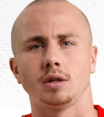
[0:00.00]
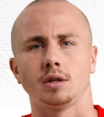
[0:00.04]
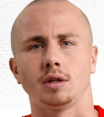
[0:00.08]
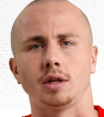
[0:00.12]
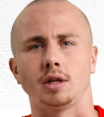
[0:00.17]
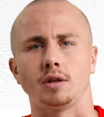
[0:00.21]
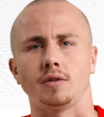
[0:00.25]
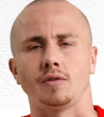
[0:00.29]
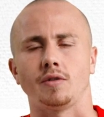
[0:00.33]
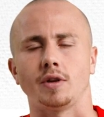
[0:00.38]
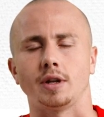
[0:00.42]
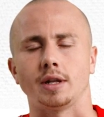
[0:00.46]

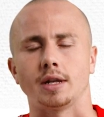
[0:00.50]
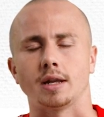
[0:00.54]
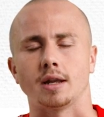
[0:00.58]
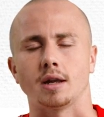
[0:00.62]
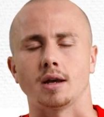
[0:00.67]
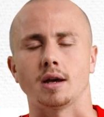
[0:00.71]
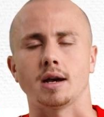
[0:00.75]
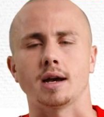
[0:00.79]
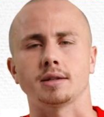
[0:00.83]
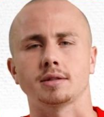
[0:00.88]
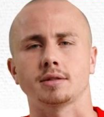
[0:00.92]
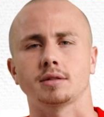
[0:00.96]
that you've been
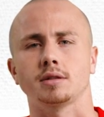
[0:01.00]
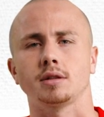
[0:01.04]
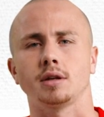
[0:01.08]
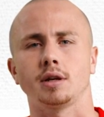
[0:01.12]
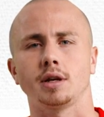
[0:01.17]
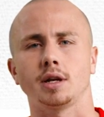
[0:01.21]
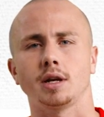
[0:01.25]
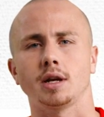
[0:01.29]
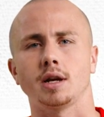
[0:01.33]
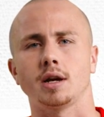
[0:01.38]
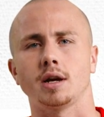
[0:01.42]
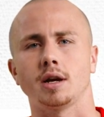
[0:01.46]

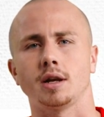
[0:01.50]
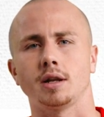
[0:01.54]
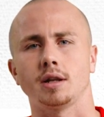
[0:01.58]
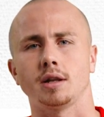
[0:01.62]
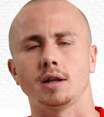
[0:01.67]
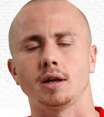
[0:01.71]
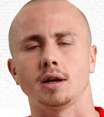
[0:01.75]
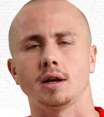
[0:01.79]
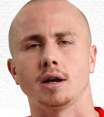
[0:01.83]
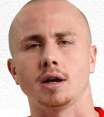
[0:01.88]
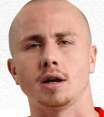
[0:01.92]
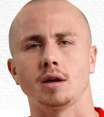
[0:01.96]
asking. And
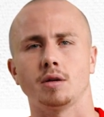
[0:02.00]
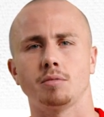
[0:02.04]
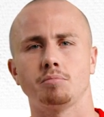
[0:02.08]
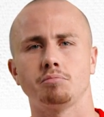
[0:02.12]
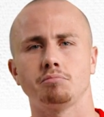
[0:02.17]
uh,